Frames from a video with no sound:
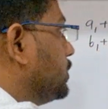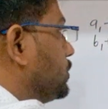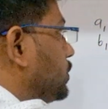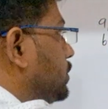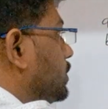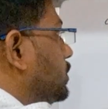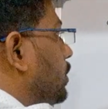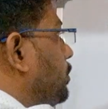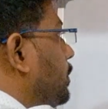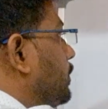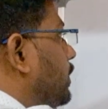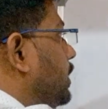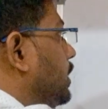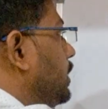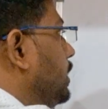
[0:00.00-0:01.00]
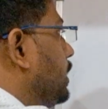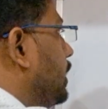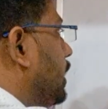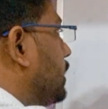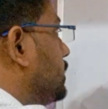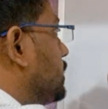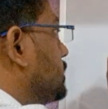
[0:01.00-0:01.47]
So this will be 1.
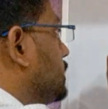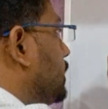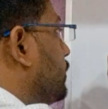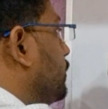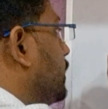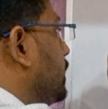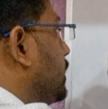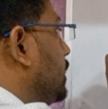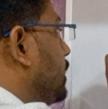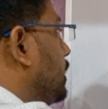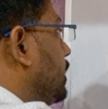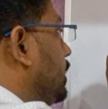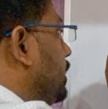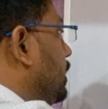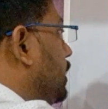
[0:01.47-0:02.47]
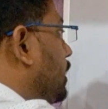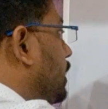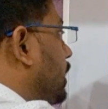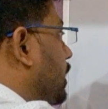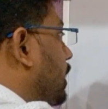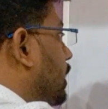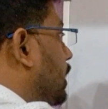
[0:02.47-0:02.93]
In the same way,
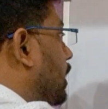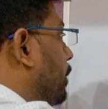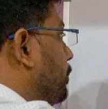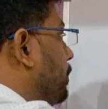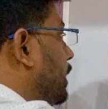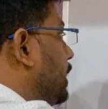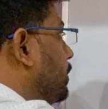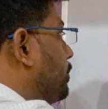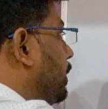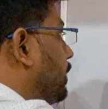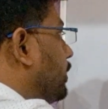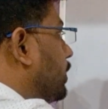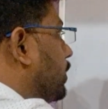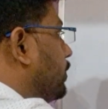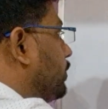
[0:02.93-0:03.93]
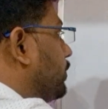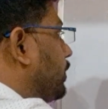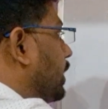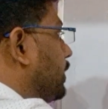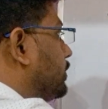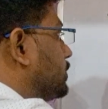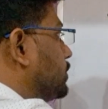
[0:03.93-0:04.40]
comparing power of
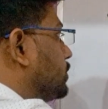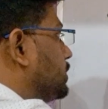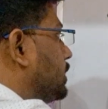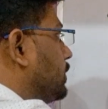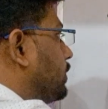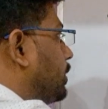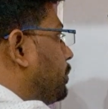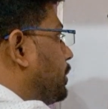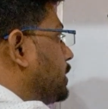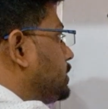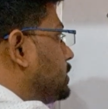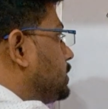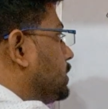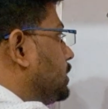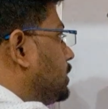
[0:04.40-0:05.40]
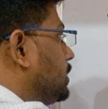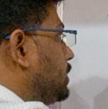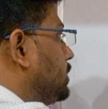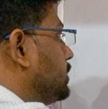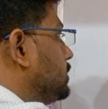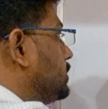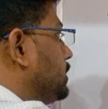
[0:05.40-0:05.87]
5, so c1 plus
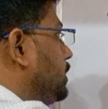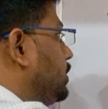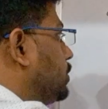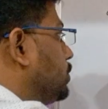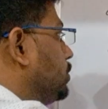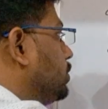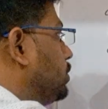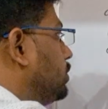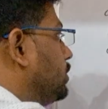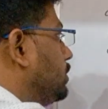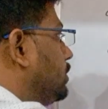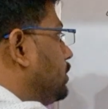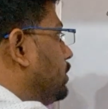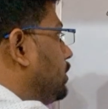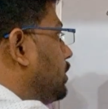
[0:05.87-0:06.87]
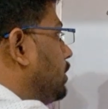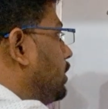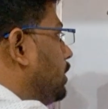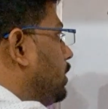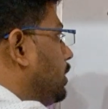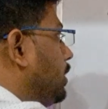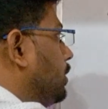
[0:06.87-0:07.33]
c2
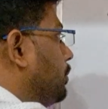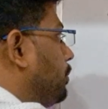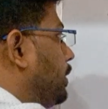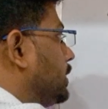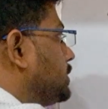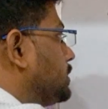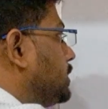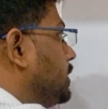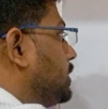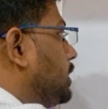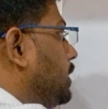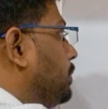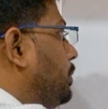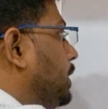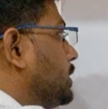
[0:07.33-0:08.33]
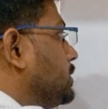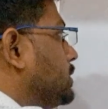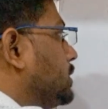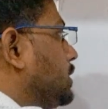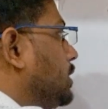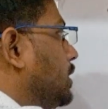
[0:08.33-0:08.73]
plus c3 plus